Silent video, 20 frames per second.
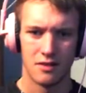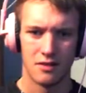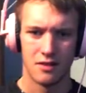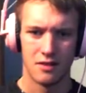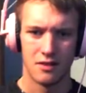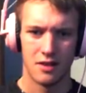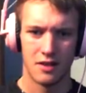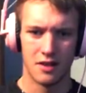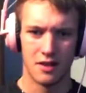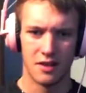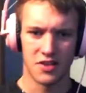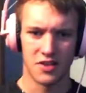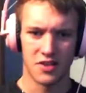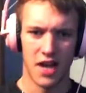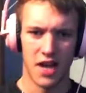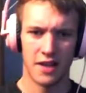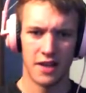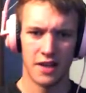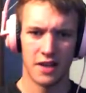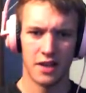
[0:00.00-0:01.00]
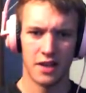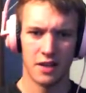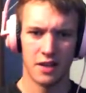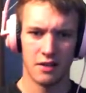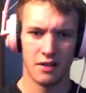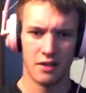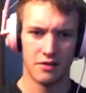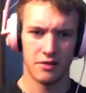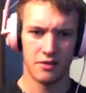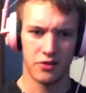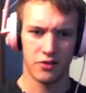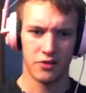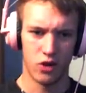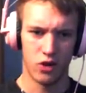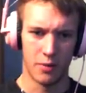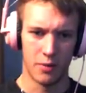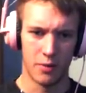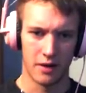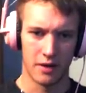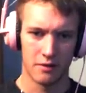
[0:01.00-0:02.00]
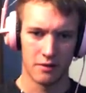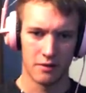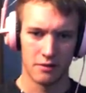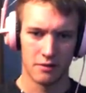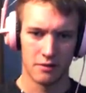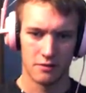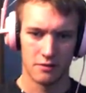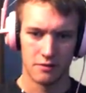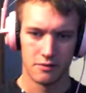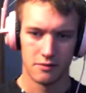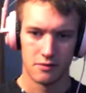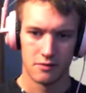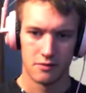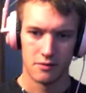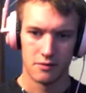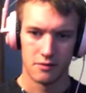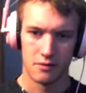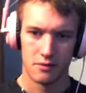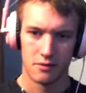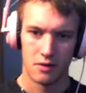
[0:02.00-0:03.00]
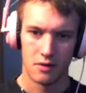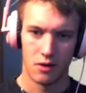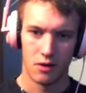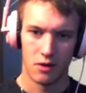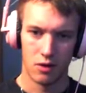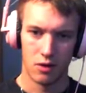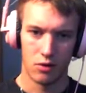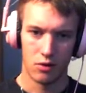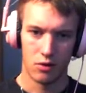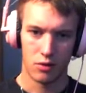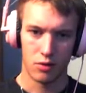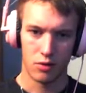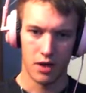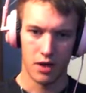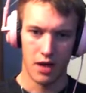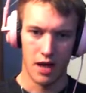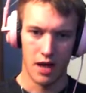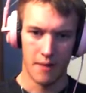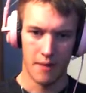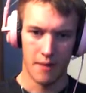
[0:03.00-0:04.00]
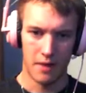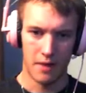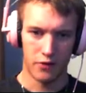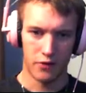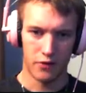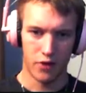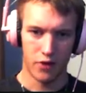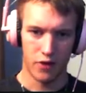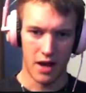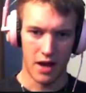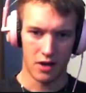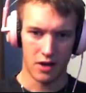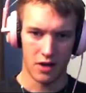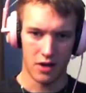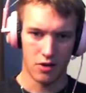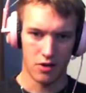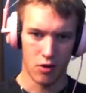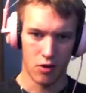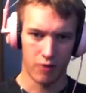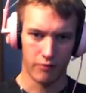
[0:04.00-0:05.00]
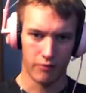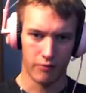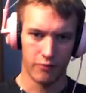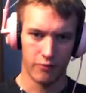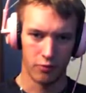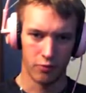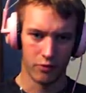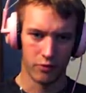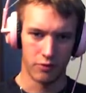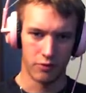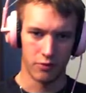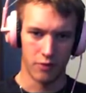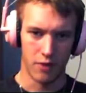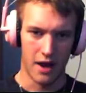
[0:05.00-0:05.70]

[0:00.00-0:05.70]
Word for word: It is kinda disturbing. Okay, I'm gonna try going through you.